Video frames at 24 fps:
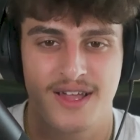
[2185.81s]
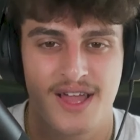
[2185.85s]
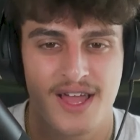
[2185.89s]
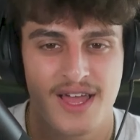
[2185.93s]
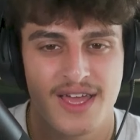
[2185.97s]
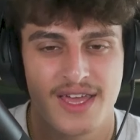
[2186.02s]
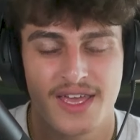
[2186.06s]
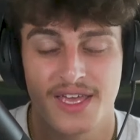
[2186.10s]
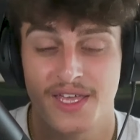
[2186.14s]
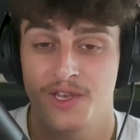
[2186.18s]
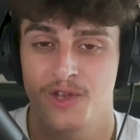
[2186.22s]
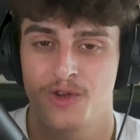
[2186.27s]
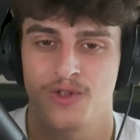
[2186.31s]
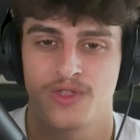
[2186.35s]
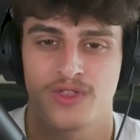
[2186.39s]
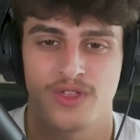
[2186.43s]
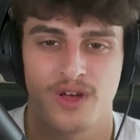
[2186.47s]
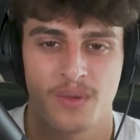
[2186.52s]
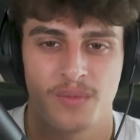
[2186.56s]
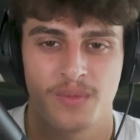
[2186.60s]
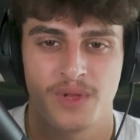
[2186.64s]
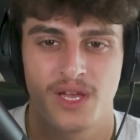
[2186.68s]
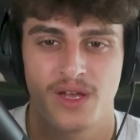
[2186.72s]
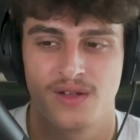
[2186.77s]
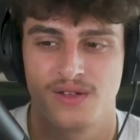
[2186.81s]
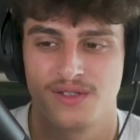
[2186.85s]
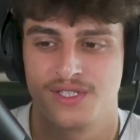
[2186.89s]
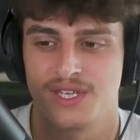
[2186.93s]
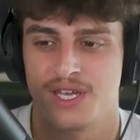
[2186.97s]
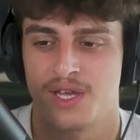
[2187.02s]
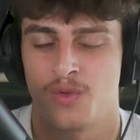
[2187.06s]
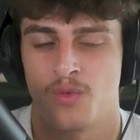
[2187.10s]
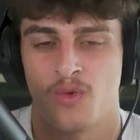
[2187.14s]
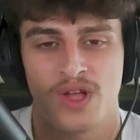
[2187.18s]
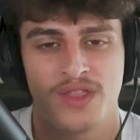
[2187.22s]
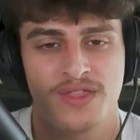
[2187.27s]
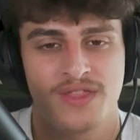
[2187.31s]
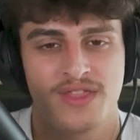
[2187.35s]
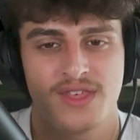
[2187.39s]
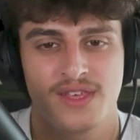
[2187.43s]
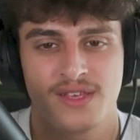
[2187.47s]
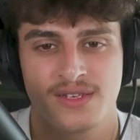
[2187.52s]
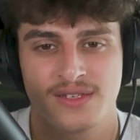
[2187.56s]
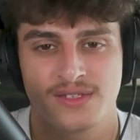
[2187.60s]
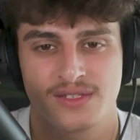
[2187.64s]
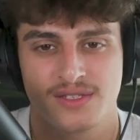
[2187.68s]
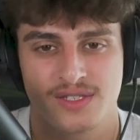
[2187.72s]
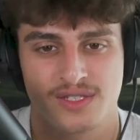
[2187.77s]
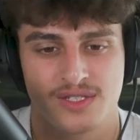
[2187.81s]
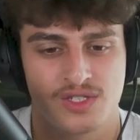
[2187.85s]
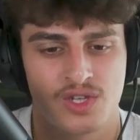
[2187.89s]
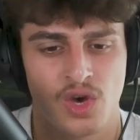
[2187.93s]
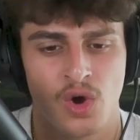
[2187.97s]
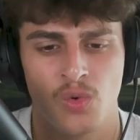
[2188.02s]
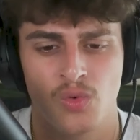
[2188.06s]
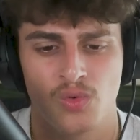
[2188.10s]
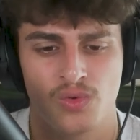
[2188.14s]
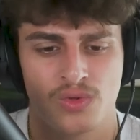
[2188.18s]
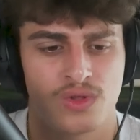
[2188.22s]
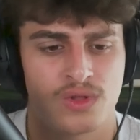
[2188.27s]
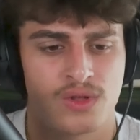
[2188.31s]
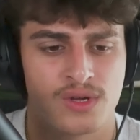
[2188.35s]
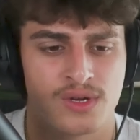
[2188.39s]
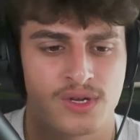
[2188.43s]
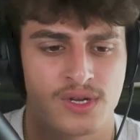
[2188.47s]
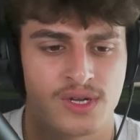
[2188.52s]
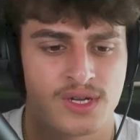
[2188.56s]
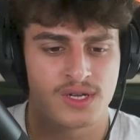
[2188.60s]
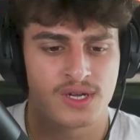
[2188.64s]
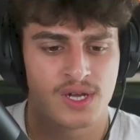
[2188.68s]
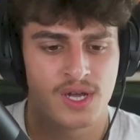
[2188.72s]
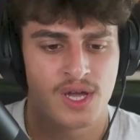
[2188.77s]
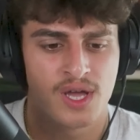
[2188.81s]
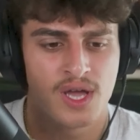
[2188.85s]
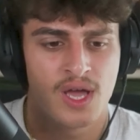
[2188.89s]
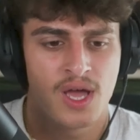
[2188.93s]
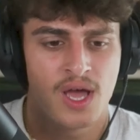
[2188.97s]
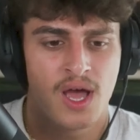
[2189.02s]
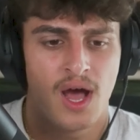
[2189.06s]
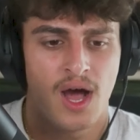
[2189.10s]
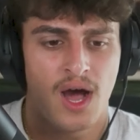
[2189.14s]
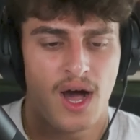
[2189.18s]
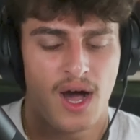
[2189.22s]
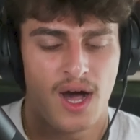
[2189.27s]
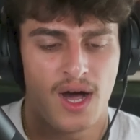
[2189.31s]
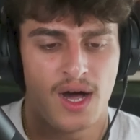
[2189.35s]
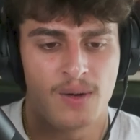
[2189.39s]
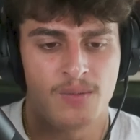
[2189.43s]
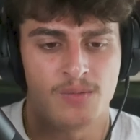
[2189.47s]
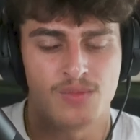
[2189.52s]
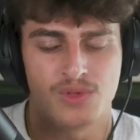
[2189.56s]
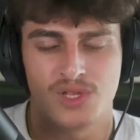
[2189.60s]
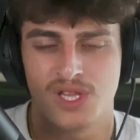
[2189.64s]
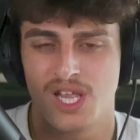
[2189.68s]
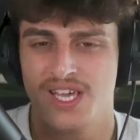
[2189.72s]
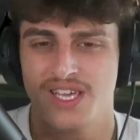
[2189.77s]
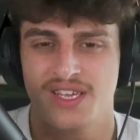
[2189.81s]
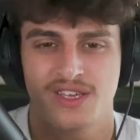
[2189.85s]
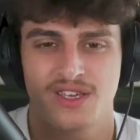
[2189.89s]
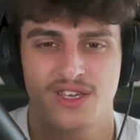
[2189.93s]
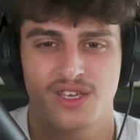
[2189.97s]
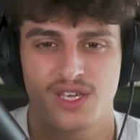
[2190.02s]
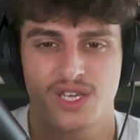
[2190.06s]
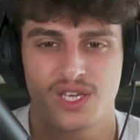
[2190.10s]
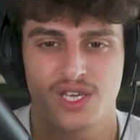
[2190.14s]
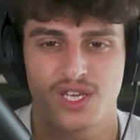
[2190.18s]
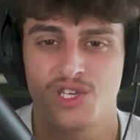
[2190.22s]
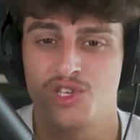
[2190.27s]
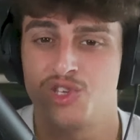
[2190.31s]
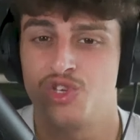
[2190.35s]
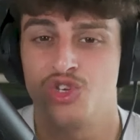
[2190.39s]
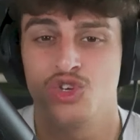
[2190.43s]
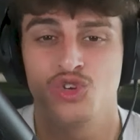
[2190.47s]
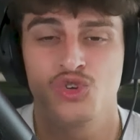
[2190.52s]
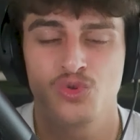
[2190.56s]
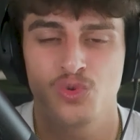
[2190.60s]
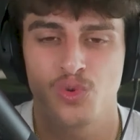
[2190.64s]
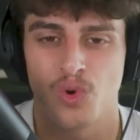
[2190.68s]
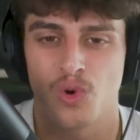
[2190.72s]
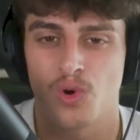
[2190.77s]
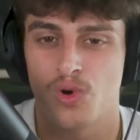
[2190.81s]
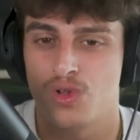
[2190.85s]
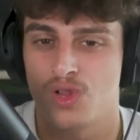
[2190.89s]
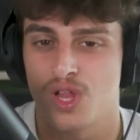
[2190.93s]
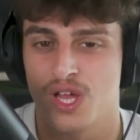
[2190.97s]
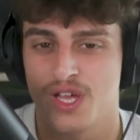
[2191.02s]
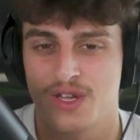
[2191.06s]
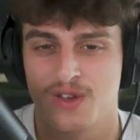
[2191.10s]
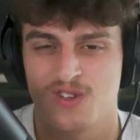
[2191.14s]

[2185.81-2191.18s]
in your thumbnails and when things don't look like you or like your